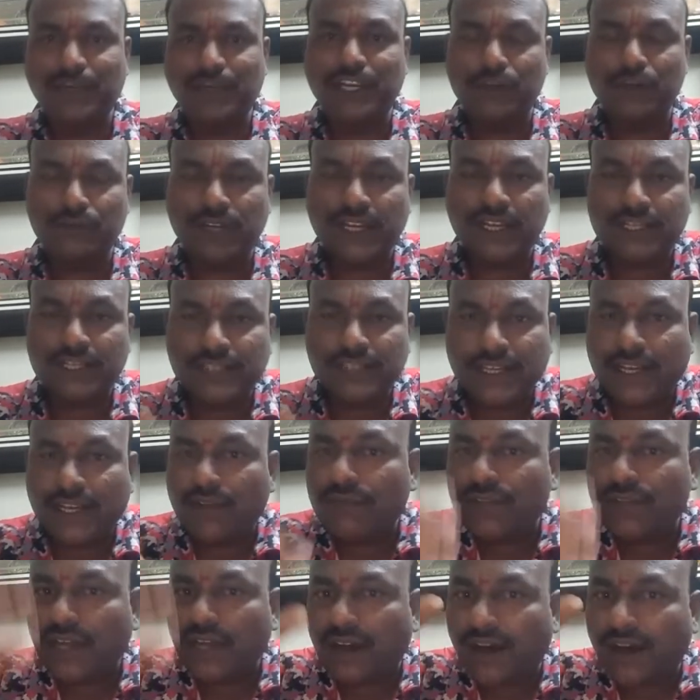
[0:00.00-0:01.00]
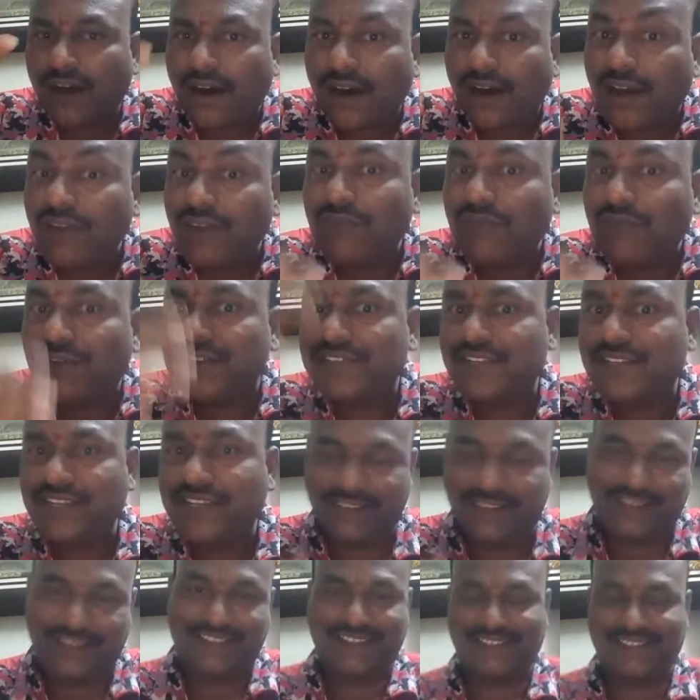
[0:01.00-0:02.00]
by utilizing of the all
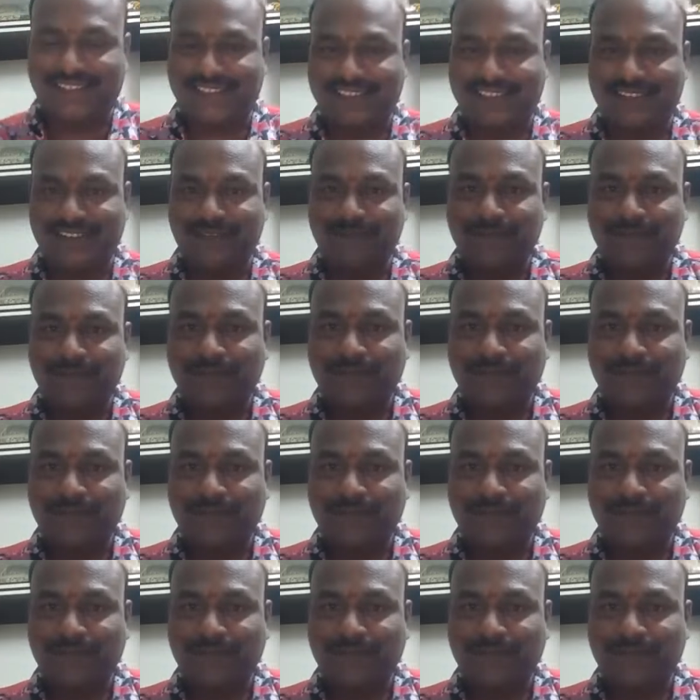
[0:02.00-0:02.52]
facilities